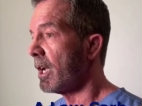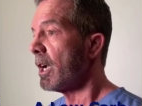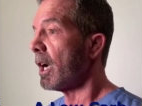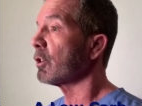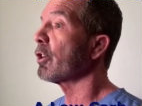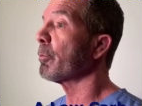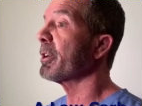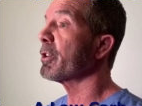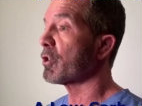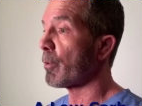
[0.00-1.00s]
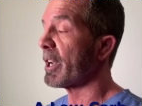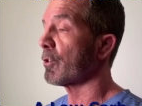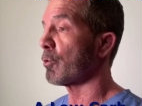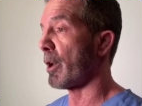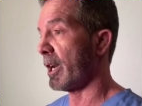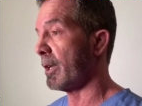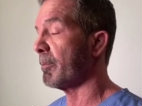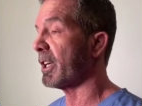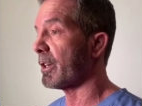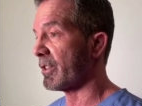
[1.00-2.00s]
a little bit of strength training
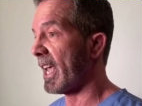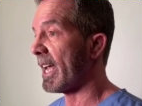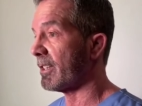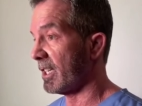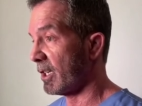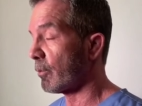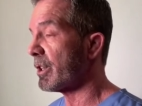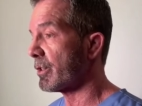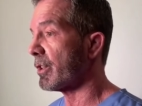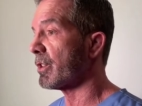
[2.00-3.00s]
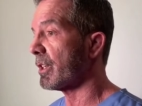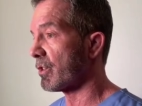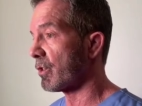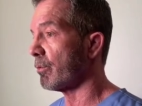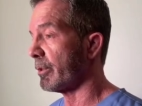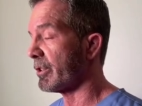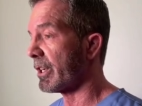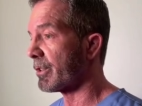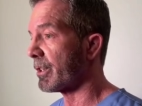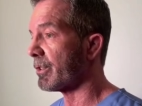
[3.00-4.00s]
because that decreases insulin
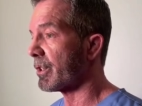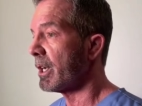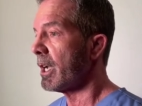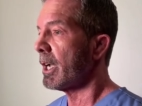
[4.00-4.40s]
resistance.